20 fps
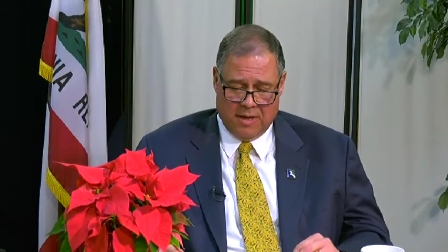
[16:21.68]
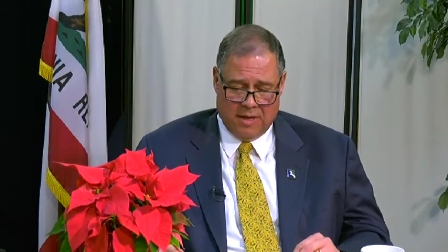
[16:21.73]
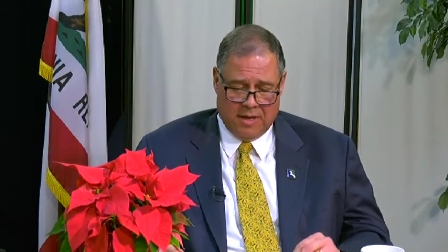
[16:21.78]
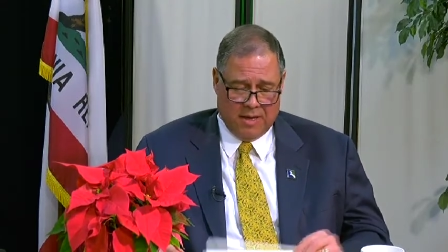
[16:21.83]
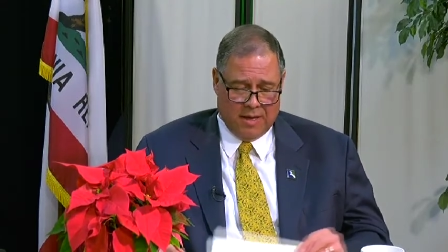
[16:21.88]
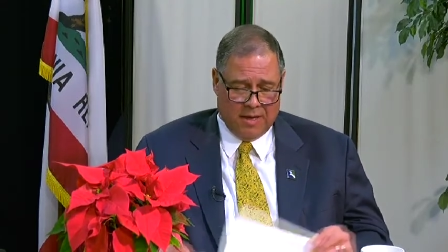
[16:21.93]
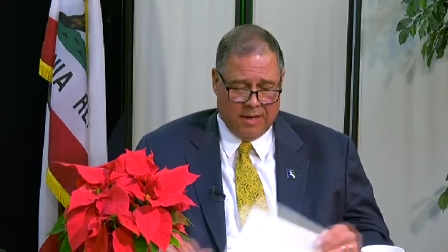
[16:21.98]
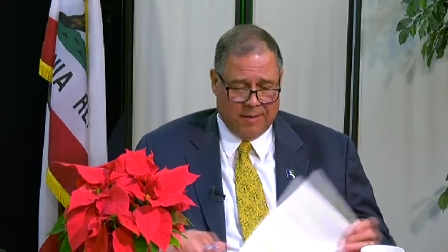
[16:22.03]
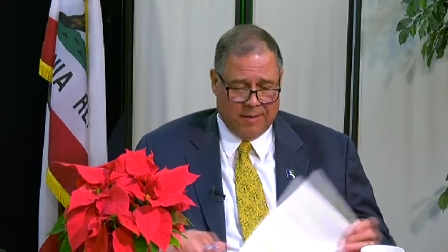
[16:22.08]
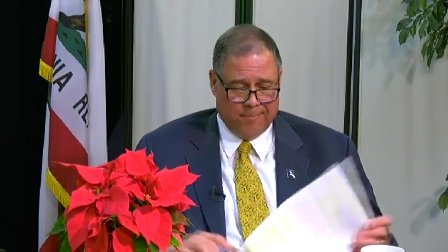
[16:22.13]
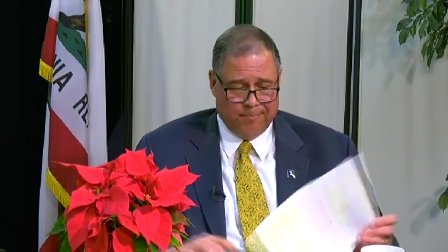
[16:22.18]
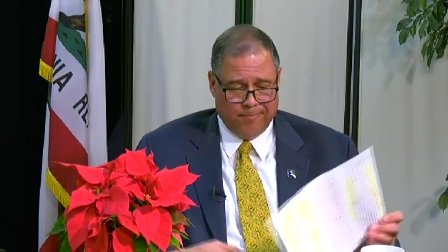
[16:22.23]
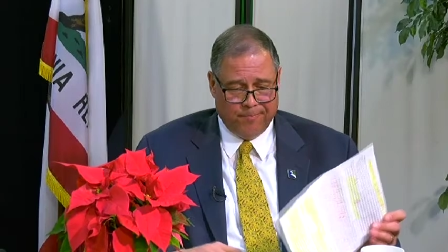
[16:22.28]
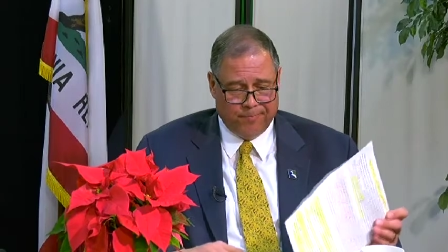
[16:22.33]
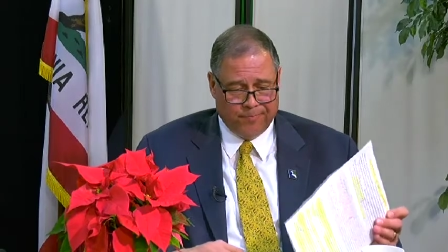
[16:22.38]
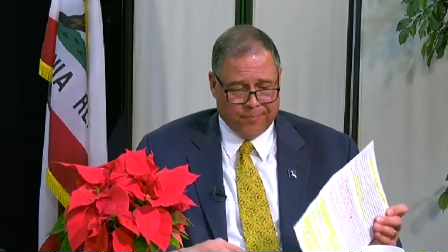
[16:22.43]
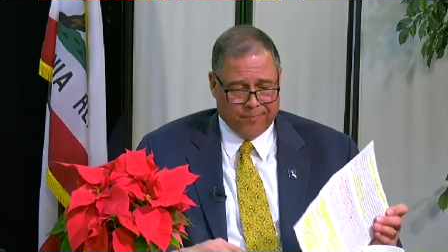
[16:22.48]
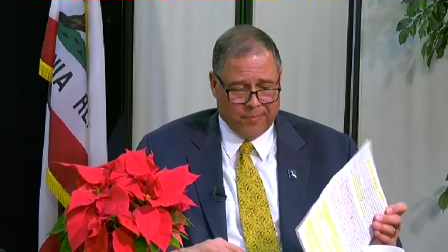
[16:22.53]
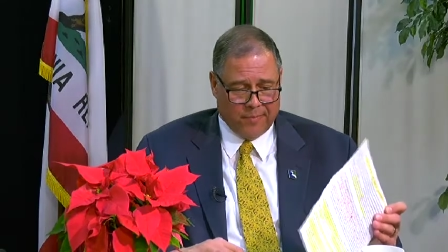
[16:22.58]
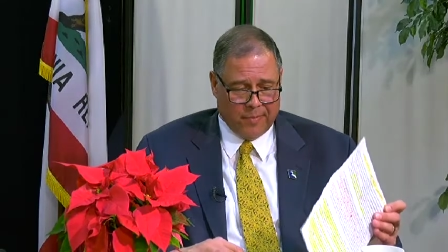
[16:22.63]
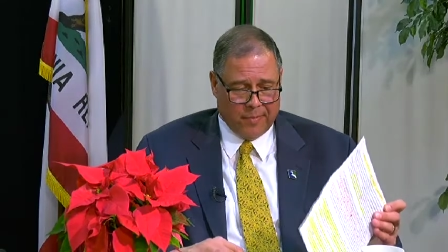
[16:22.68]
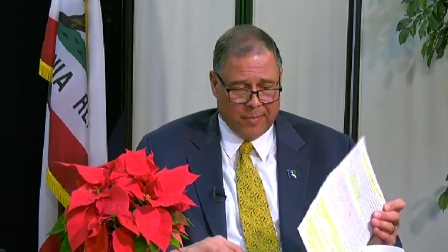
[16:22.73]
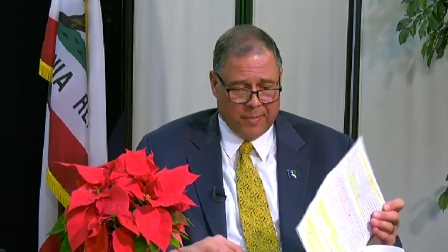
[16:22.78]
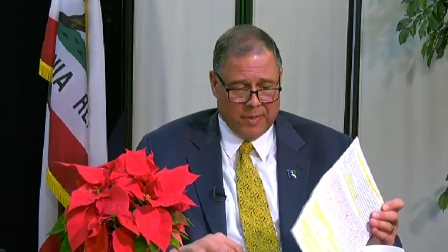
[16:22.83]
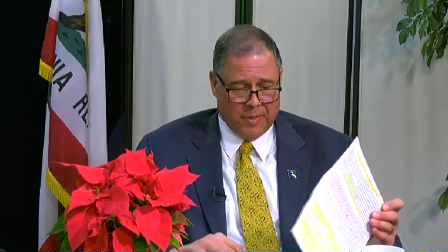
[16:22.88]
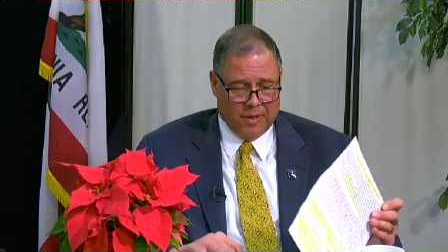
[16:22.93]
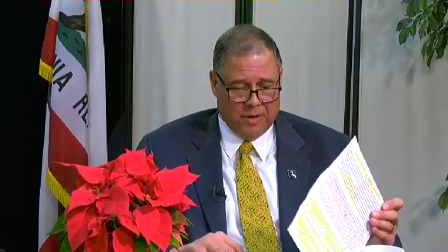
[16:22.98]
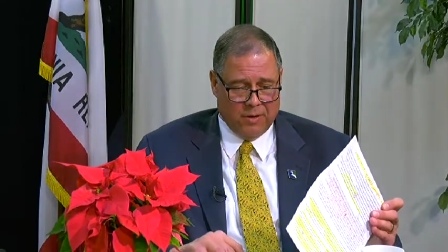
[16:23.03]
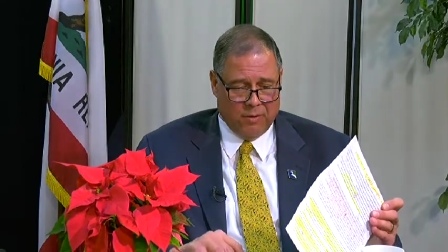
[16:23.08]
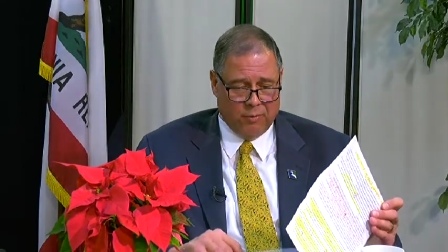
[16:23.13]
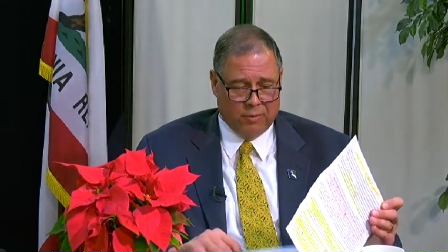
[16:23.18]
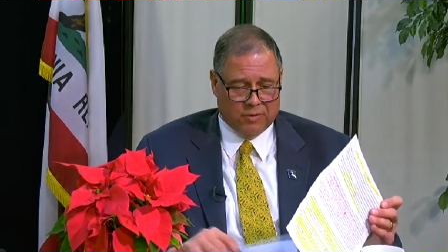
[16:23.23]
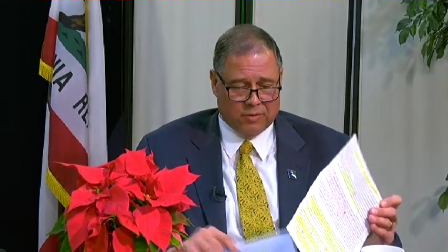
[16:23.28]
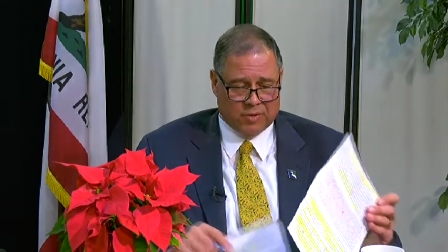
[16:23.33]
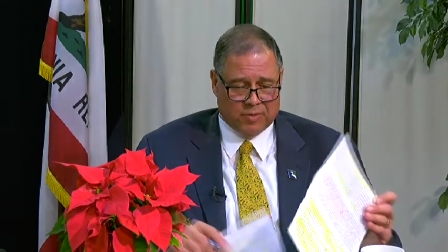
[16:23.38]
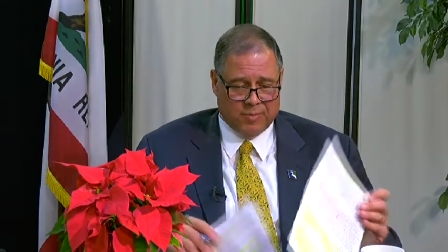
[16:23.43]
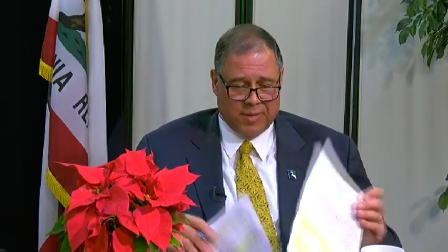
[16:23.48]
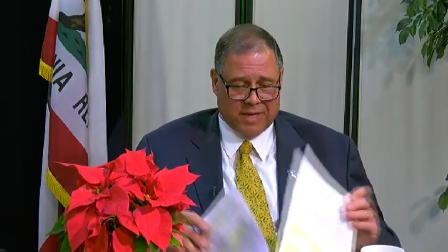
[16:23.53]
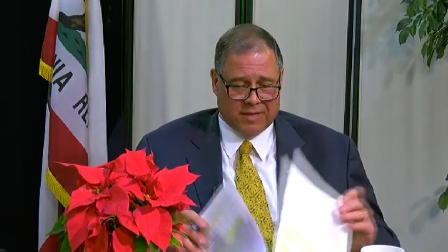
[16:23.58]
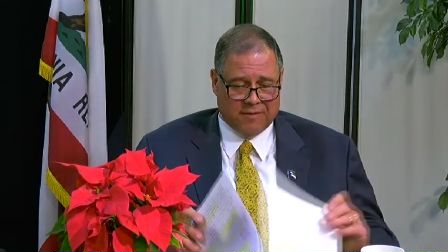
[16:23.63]
Um, you know, with
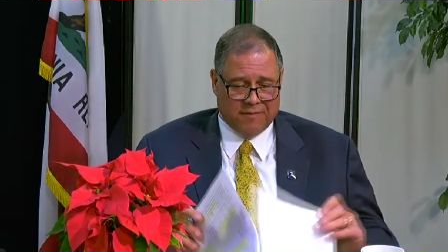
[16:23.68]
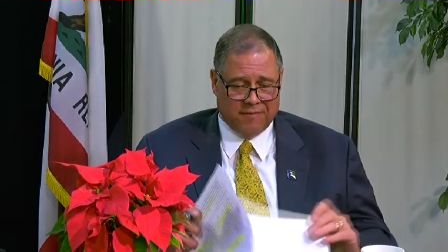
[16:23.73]
respect